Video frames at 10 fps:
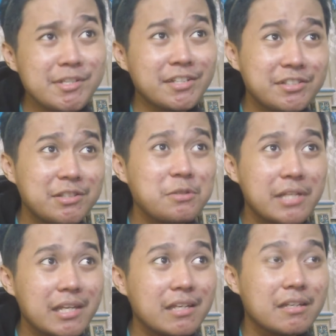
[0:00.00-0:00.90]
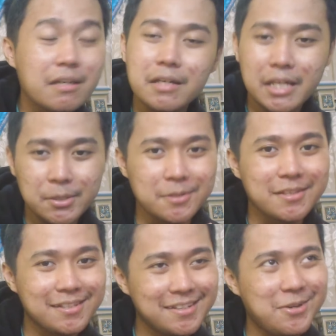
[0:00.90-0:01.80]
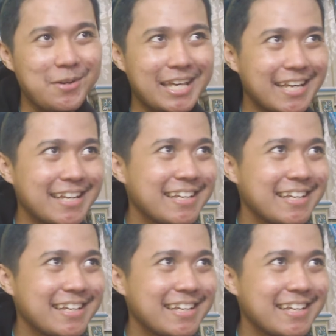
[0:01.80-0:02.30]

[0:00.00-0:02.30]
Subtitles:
just looking cute, okay.